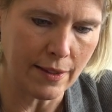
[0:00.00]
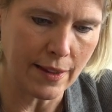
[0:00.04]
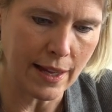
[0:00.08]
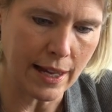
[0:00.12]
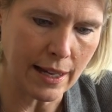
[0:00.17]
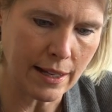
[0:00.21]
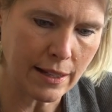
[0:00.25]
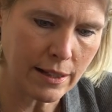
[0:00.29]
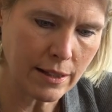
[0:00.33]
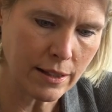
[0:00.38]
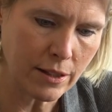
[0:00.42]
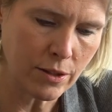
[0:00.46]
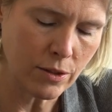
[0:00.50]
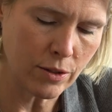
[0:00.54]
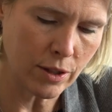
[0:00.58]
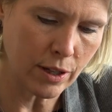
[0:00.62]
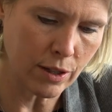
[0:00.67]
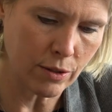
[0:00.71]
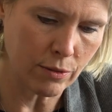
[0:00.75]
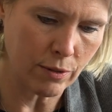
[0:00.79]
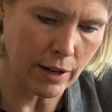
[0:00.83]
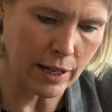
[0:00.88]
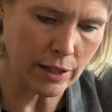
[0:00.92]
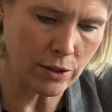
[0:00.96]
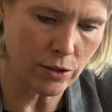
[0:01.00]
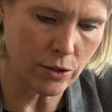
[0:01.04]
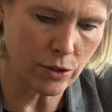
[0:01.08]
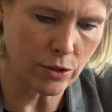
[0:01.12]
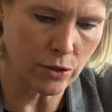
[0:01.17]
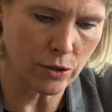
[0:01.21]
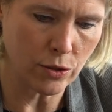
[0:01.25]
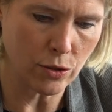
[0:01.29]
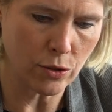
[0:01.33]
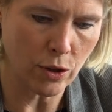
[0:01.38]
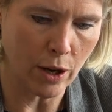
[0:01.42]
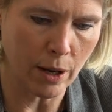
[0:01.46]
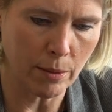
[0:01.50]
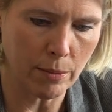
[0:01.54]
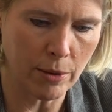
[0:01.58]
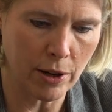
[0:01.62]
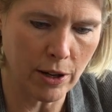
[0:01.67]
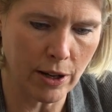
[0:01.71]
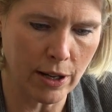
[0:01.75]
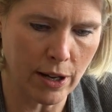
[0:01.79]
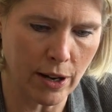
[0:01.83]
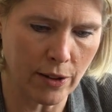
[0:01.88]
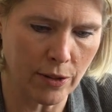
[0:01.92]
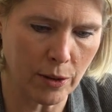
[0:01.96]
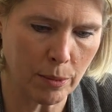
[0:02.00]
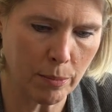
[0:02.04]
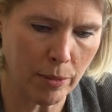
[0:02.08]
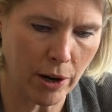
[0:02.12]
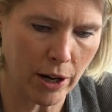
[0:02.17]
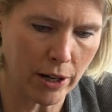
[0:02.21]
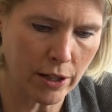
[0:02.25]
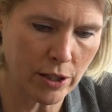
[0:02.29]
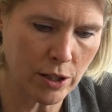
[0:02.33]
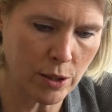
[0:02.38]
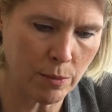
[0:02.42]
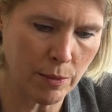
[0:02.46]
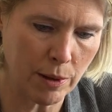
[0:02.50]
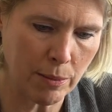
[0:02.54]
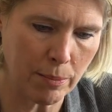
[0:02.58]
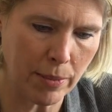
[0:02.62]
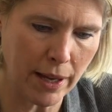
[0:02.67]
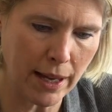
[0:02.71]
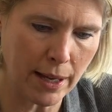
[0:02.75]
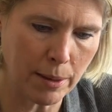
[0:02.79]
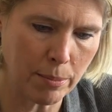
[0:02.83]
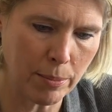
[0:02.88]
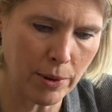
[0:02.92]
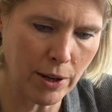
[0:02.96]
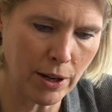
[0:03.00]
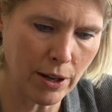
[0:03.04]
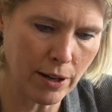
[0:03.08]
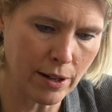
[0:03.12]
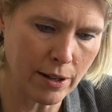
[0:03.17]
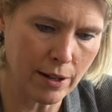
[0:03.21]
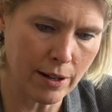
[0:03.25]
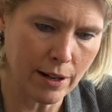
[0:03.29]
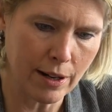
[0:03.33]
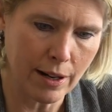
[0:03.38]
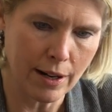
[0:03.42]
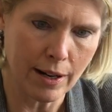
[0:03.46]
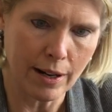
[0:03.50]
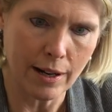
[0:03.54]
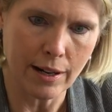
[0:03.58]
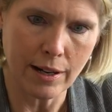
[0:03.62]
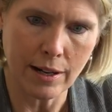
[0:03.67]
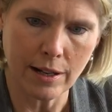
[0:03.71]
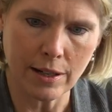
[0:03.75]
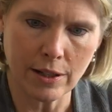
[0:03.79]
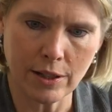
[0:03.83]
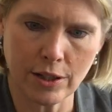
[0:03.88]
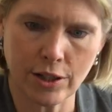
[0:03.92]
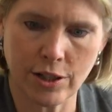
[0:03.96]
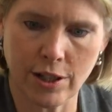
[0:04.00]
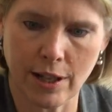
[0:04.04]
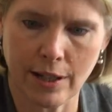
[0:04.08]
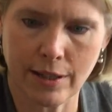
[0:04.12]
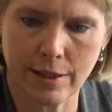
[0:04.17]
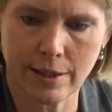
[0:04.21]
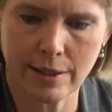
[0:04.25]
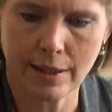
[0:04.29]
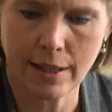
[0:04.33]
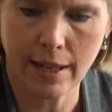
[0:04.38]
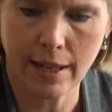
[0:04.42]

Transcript: Then you can rest your strawberry on the parchment paper, just